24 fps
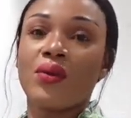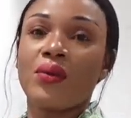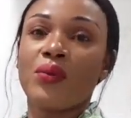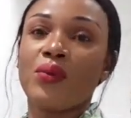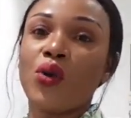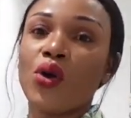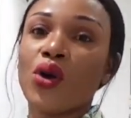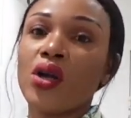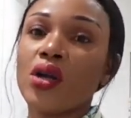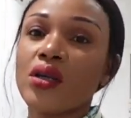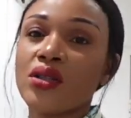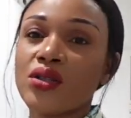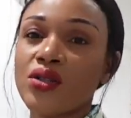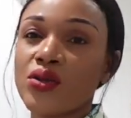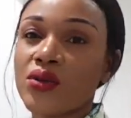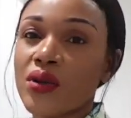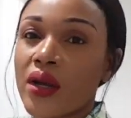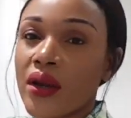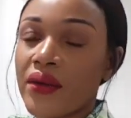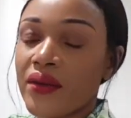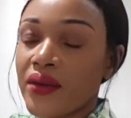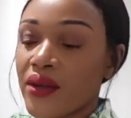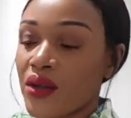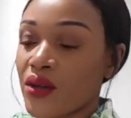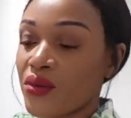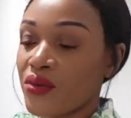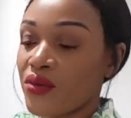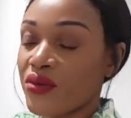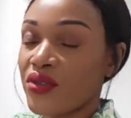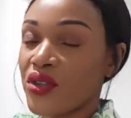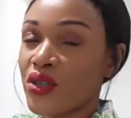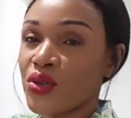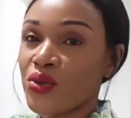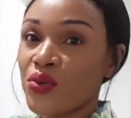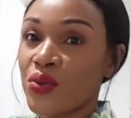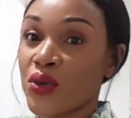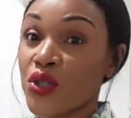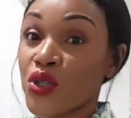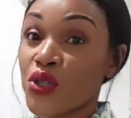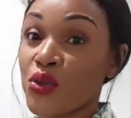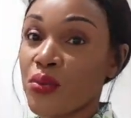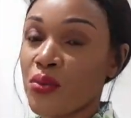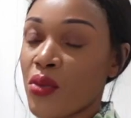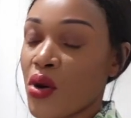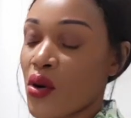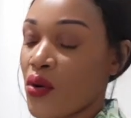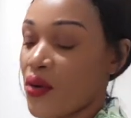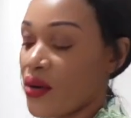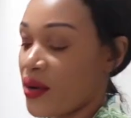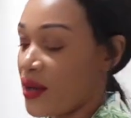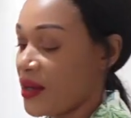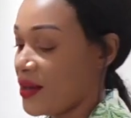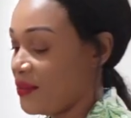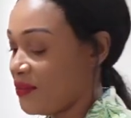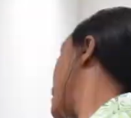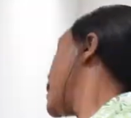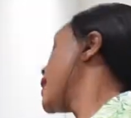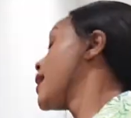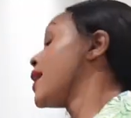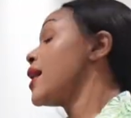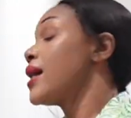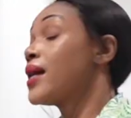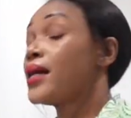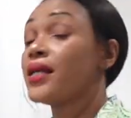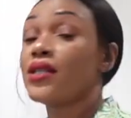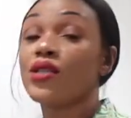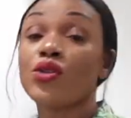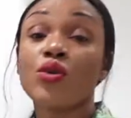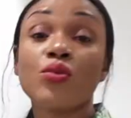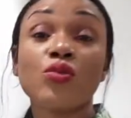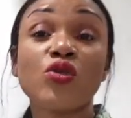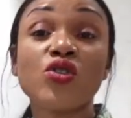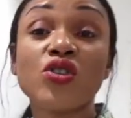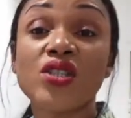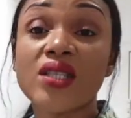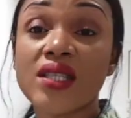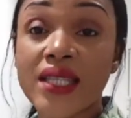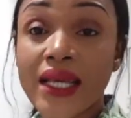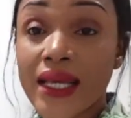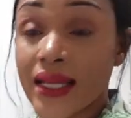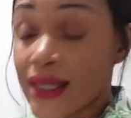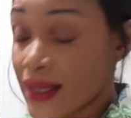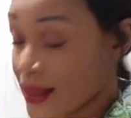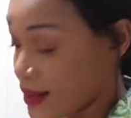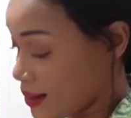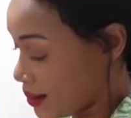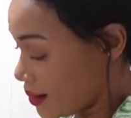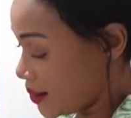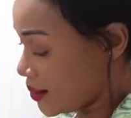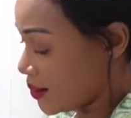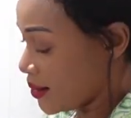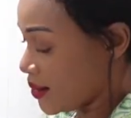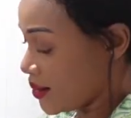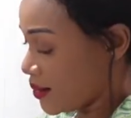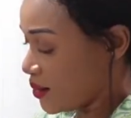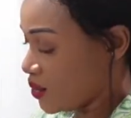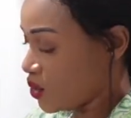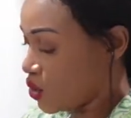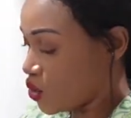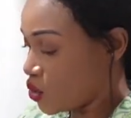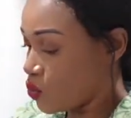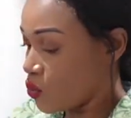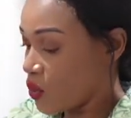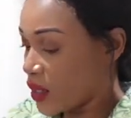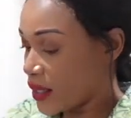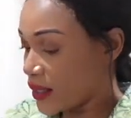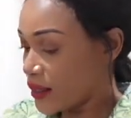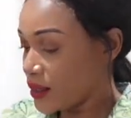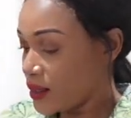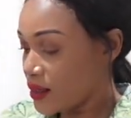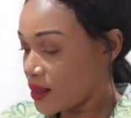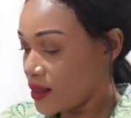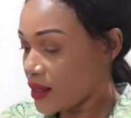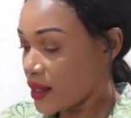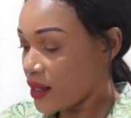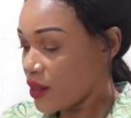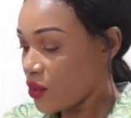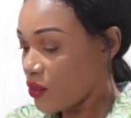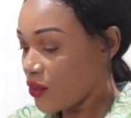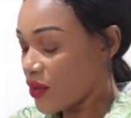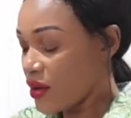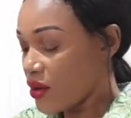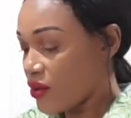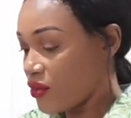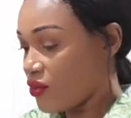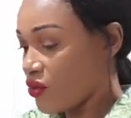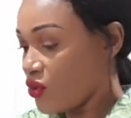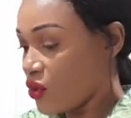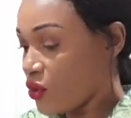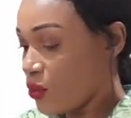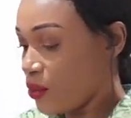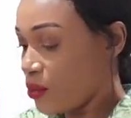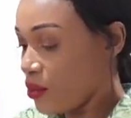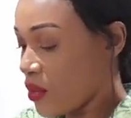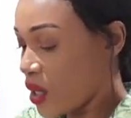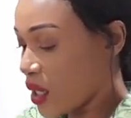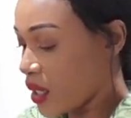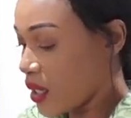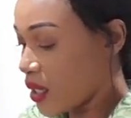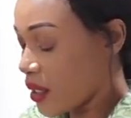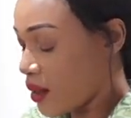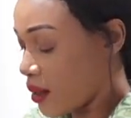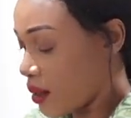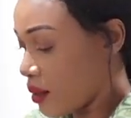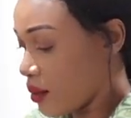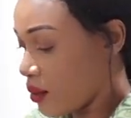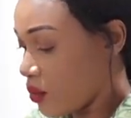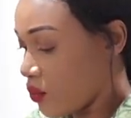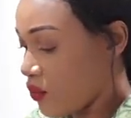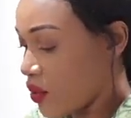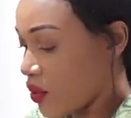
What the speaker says: We're going to carry on with this one tomorrow. It's almost 6. It's too late. I don't want to make it in a